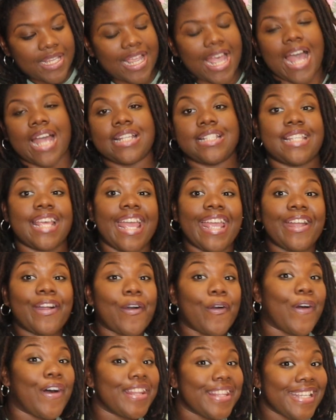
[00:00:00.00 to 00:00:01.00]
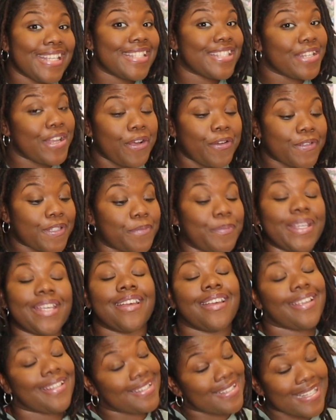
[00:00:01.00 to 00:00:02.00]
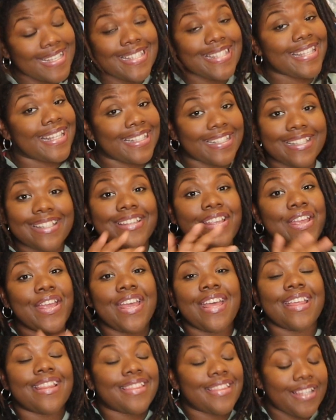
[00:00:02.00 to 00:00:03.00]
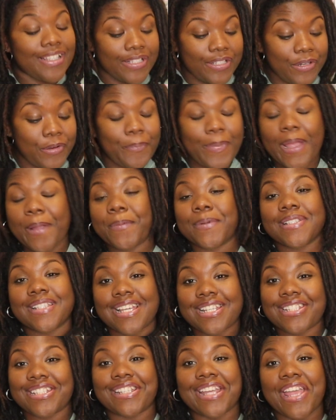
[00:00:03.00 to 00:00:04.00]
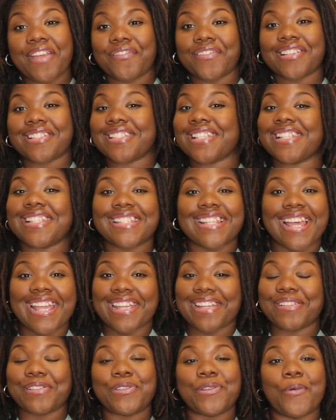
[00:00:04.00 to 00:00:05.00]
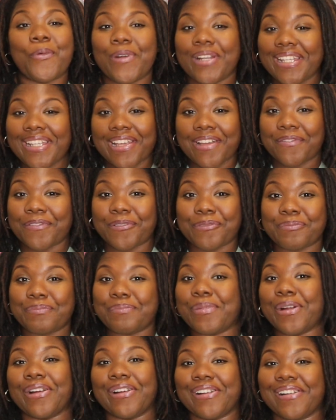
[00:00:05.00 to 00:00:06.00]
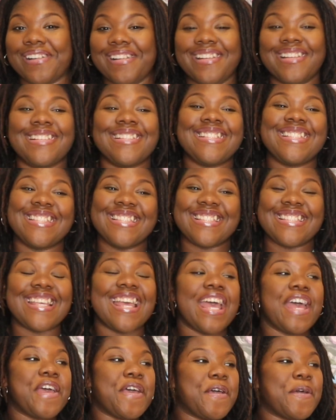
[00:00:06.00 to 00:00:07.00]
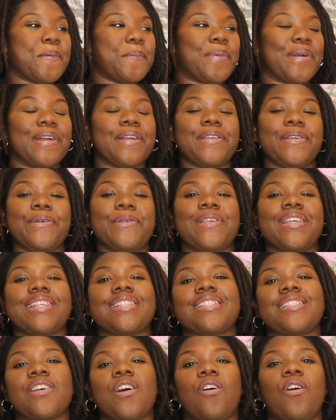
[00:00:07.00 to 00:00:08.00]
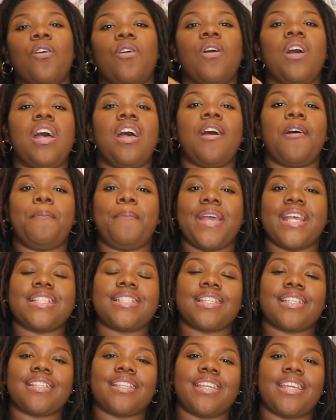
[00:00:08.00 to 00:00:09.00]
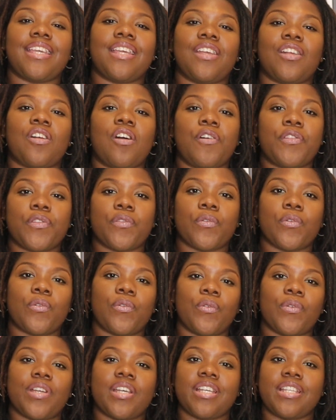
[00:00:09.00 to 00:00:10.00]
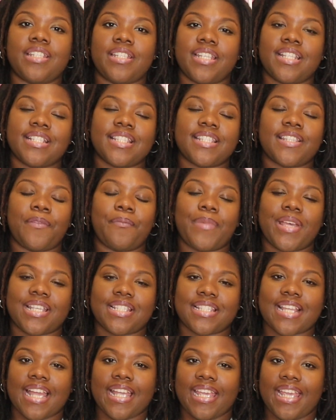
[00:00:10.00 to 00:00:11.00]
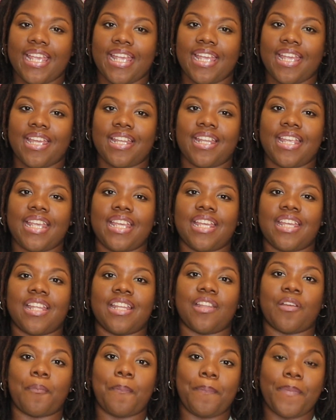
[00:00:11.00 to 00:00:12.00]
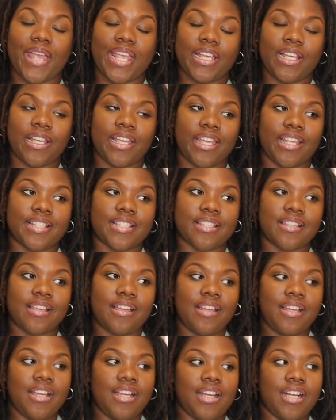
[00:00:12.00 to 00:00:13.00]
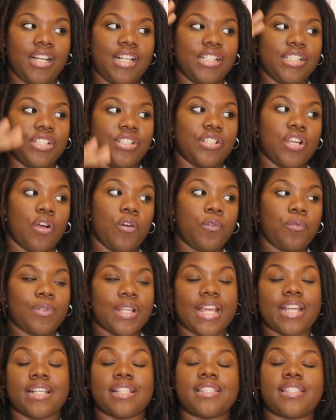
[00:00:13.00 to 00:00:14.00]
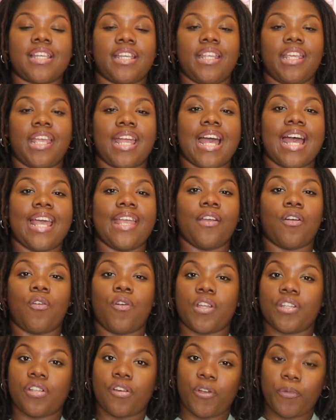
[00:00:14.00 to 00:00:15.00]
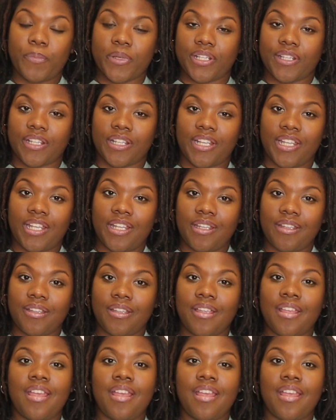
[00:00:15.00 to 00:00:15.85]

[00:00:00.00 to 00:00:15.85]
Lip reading: I take all these notes because it's the little papers that she gave us, it's like 20 of them per unit. So basically go through, condense them best I can and make it a note, like a study guide on notability.